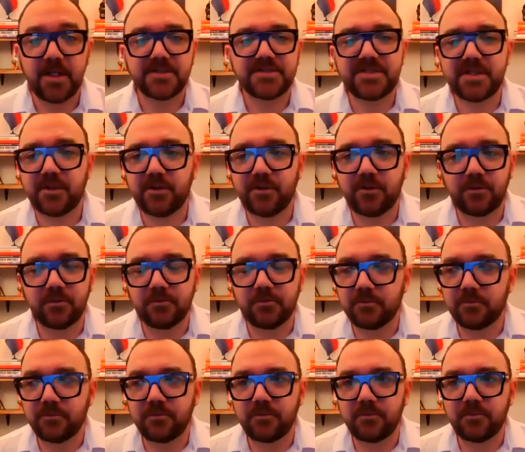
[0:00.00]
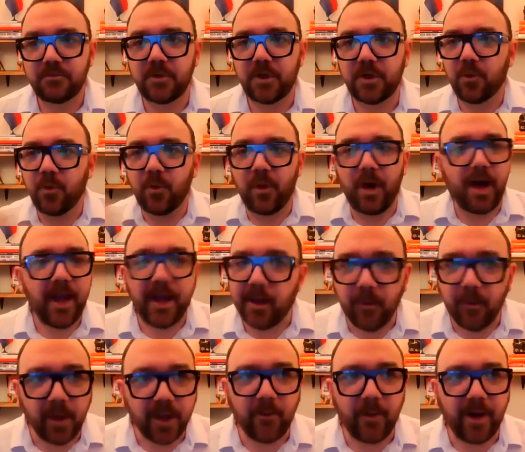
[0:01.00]
So, why?
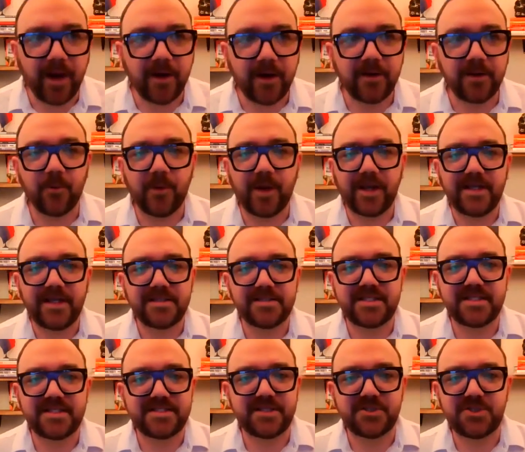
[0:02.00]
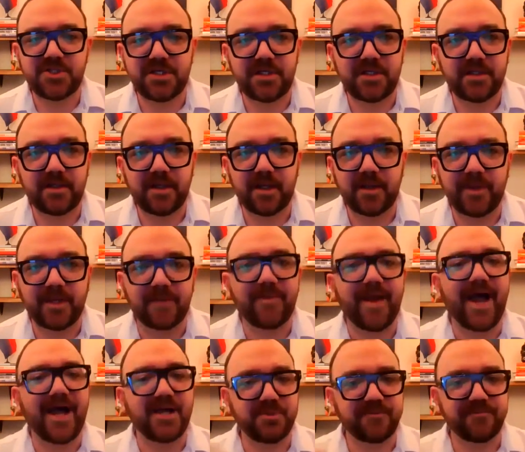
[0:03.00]
Like, why is this such a big
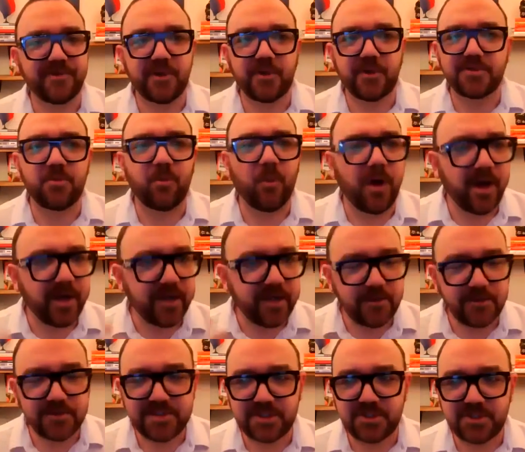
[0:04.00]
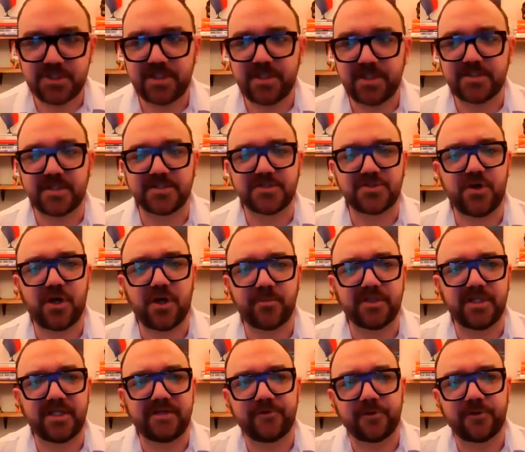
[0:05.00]
passion for yours, and why are you such a strong
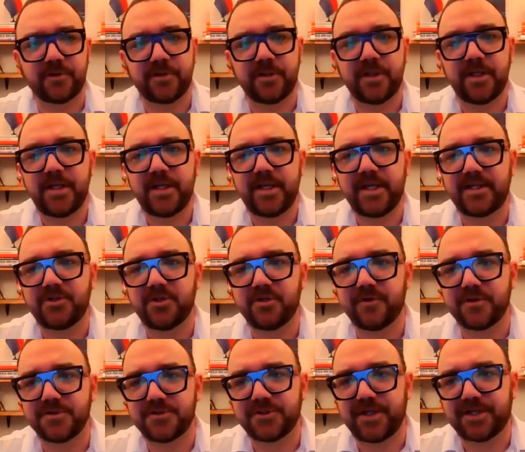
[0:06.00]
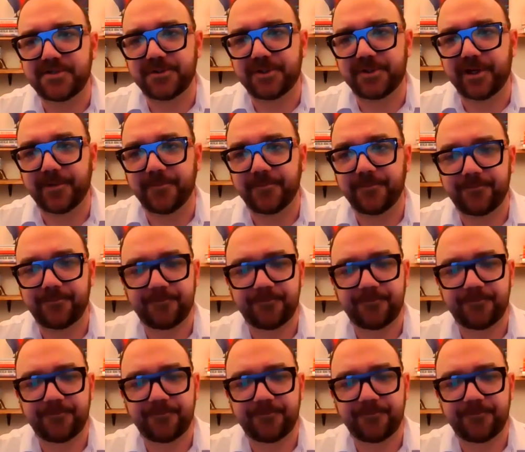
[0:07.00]
believer in universal dental care?